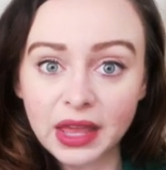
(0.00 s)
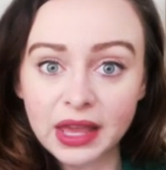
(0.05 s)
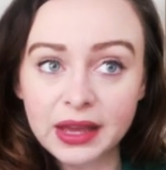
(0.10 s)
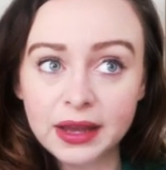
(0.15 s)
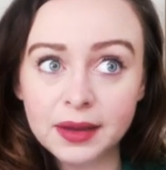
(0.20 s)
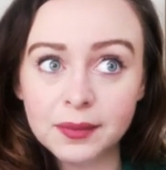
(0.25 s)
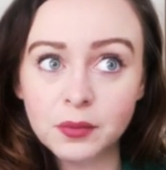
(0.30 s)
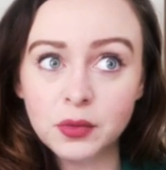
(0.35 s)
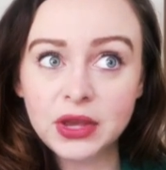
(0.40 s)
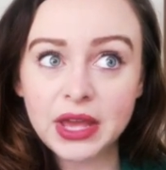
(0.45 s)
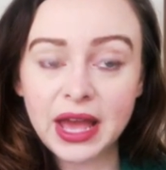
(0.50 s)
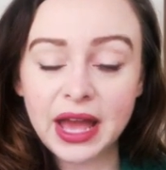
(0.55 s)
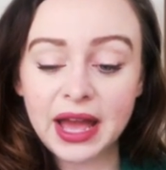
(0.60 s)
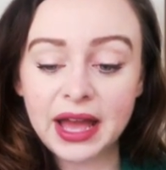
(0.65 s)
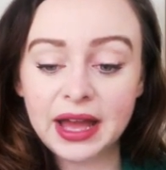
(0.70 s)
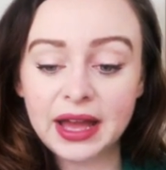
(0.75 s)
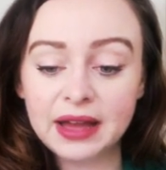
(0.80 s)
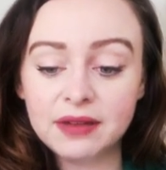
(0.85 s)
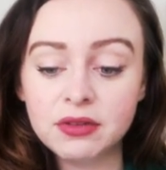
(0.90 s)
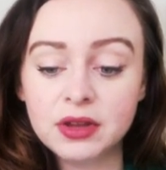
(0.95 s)
We
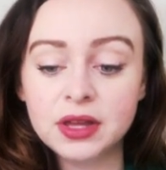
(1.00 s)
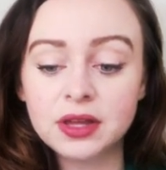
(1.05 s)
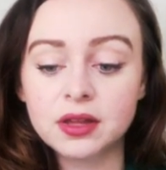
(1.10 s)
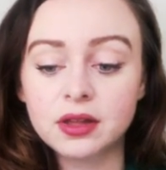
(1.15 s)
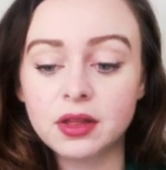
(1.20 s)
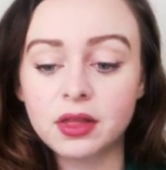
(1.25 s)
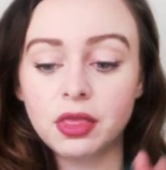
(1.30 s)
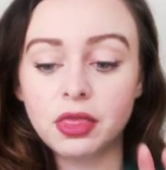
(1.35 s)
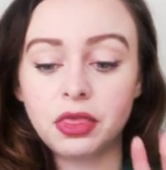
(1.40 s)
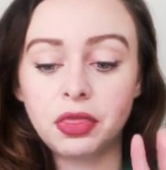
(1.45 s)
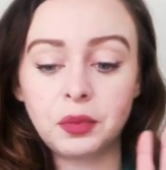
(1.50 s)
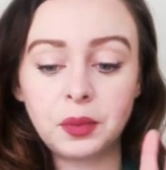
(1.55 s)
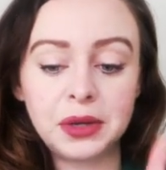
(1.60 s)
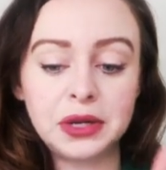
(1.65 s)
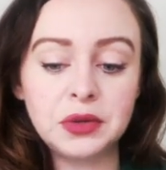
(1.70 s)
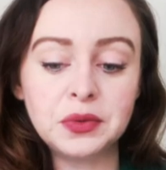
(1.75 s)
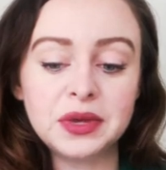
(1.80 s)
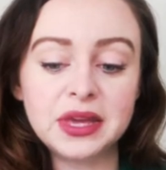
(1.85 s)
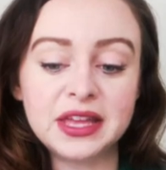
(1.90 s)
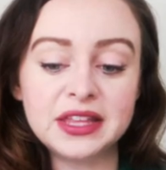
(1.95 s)
have 3
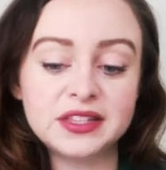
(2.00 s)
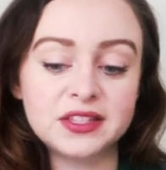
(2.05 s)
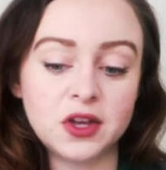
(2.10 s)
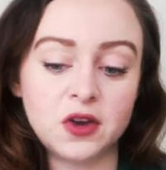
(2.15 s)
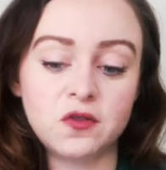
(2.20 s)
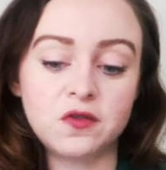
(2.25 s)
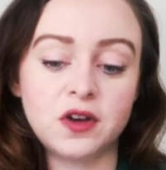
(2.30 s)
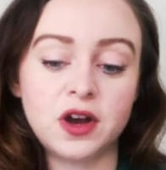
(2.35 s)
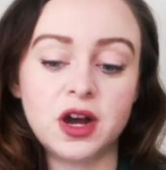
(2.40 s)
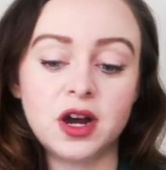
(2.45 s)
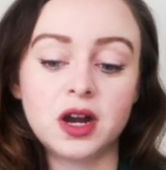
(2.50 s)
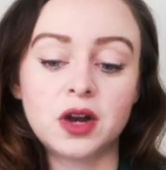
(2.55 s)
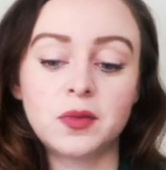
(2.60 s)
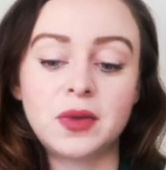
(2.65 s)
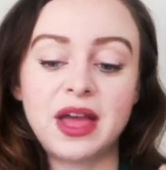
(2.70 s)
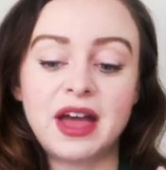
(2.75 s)
new kits so far.